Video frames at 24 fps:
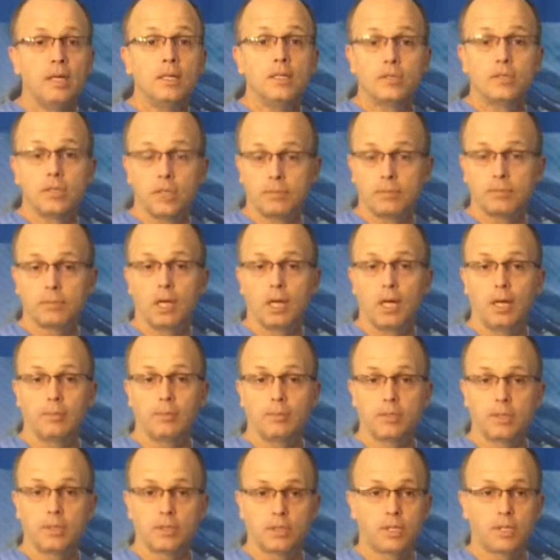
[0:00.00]

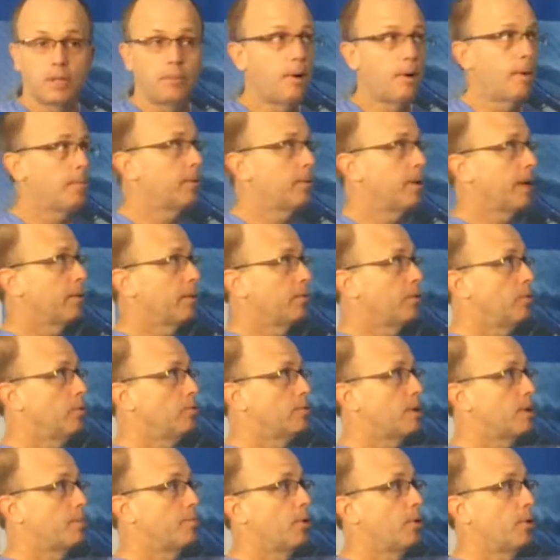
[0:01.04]
Sometimes in some operating
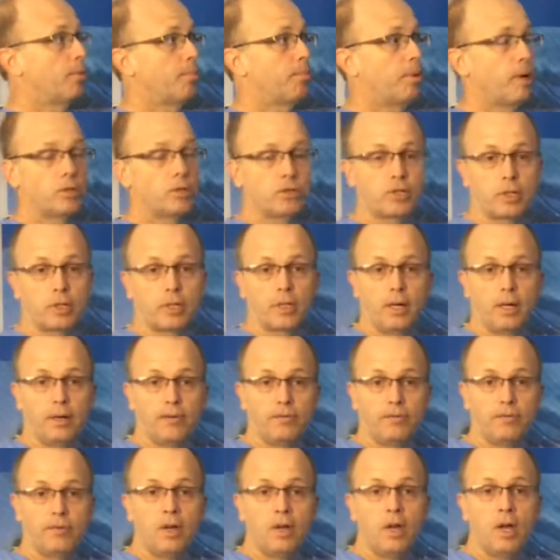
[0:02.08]
rooms they put a pressure
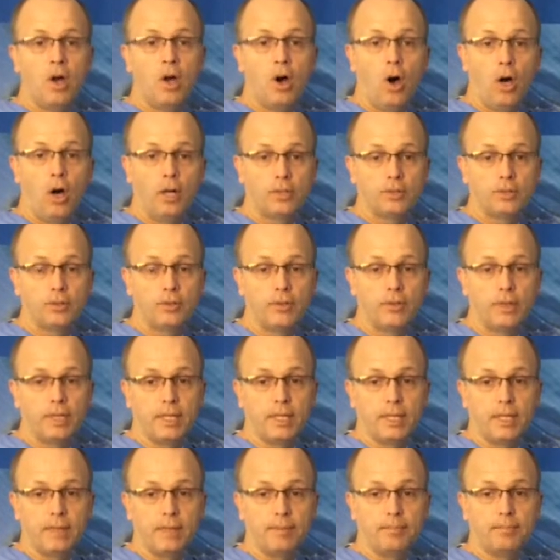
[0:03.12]
cuff onto
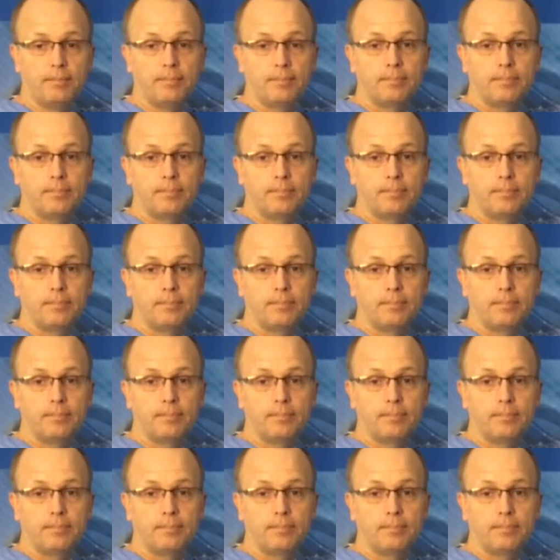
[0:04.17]
the